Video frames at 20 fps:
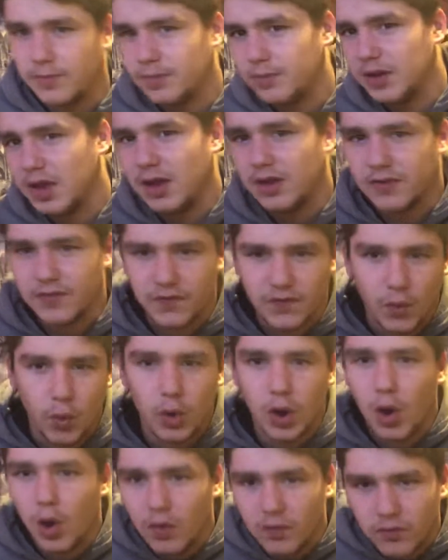players
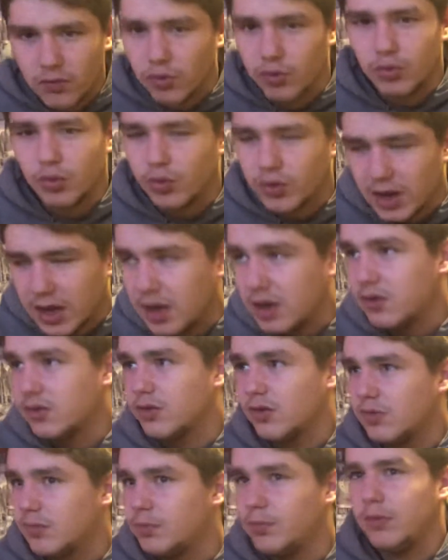fall over and all that,
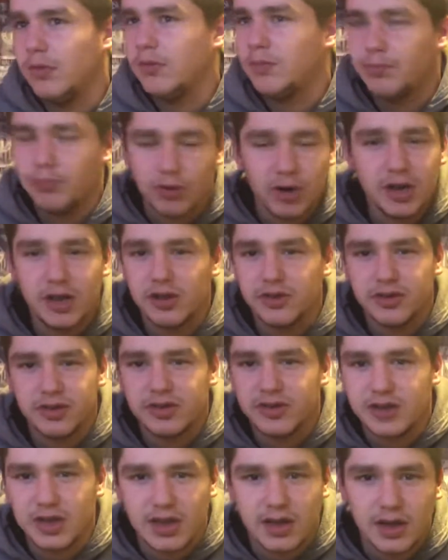it's brilliant to
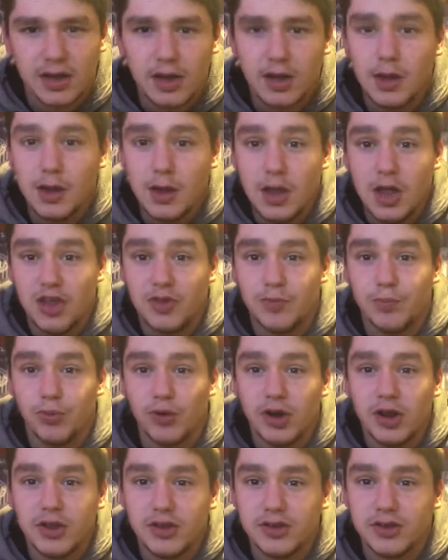see. It's
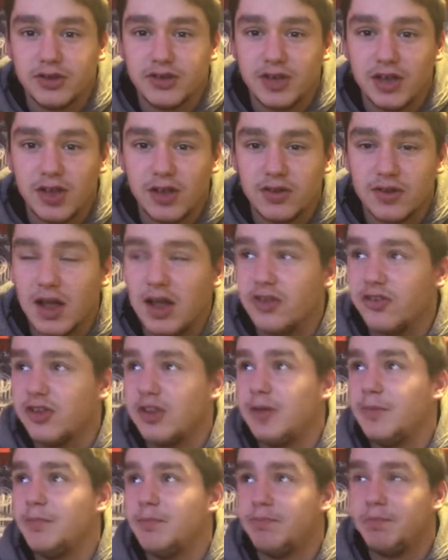brilliant to see us
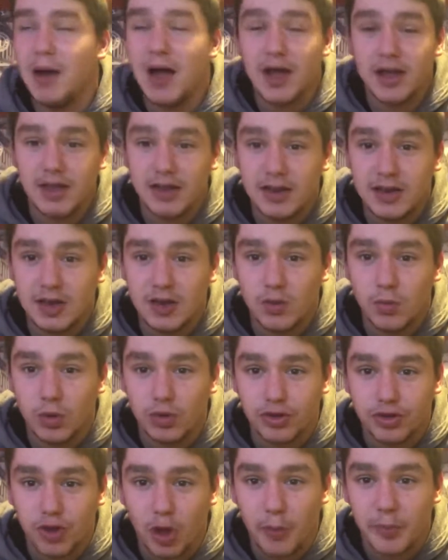actually back in League
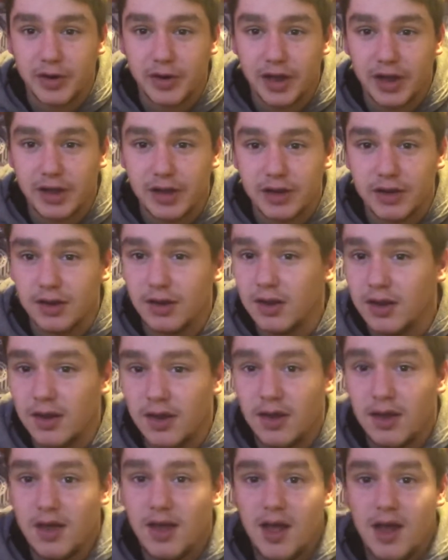One dominating,
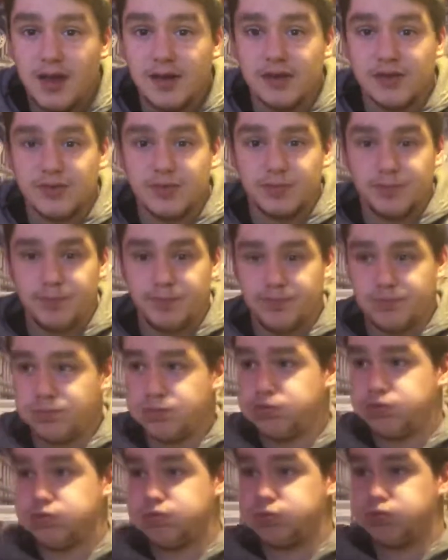and it's
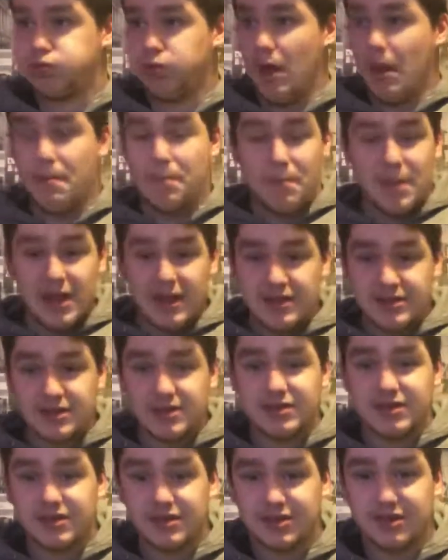
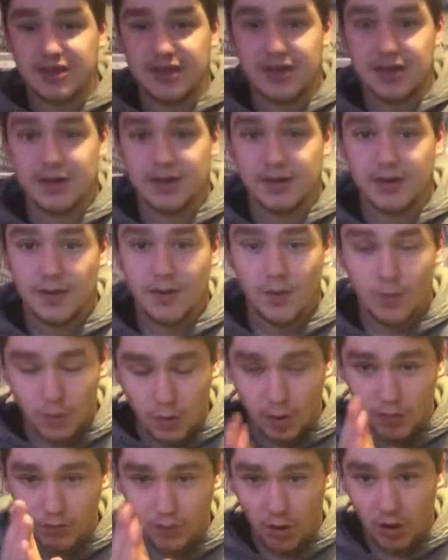amazing to see
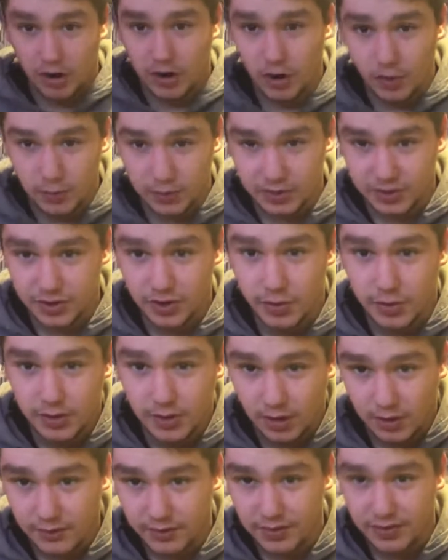what Ryan Lowe is doing.
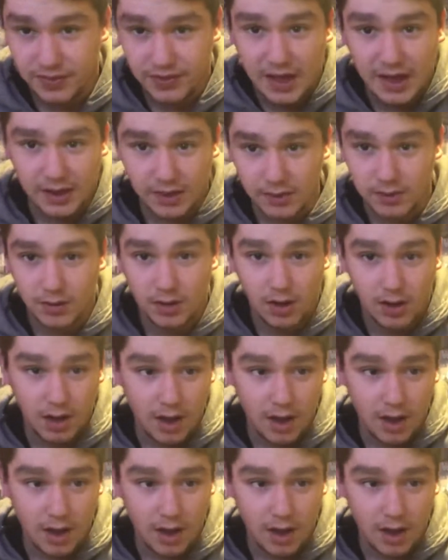I thank